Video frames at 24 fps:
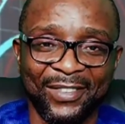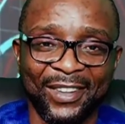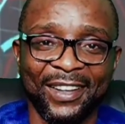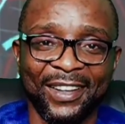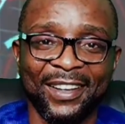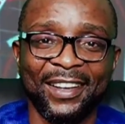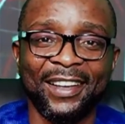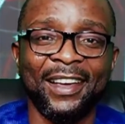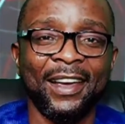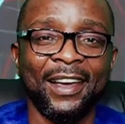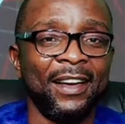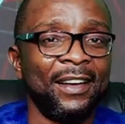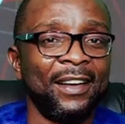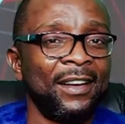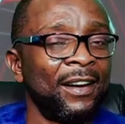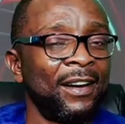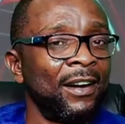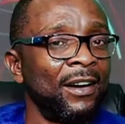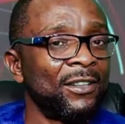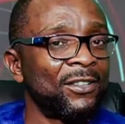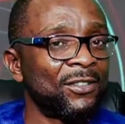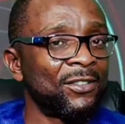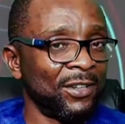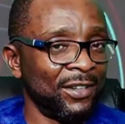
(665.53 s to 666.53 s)
Sorry,
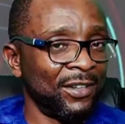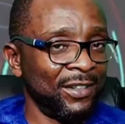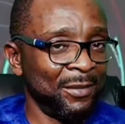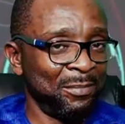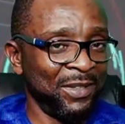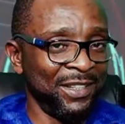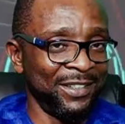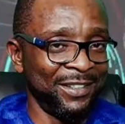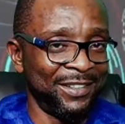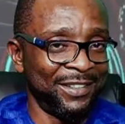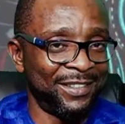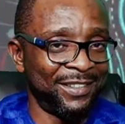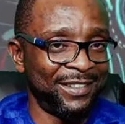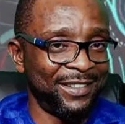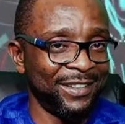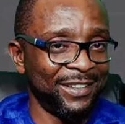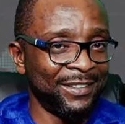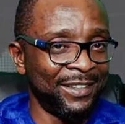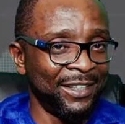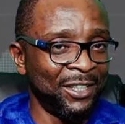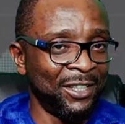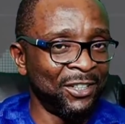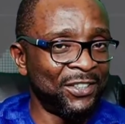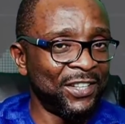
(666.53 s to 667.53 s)
please. Did you say
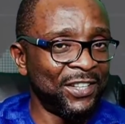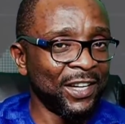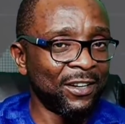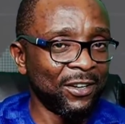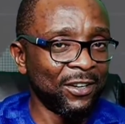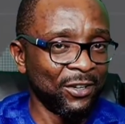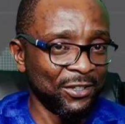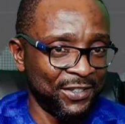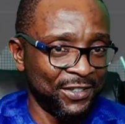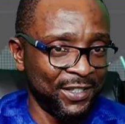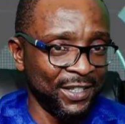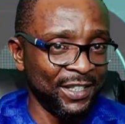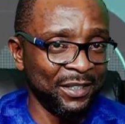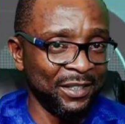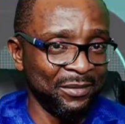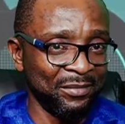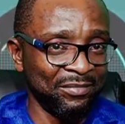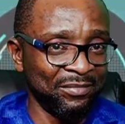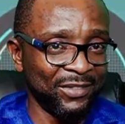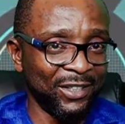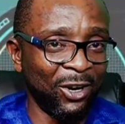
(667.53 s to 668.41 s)
Kazim? Oloni?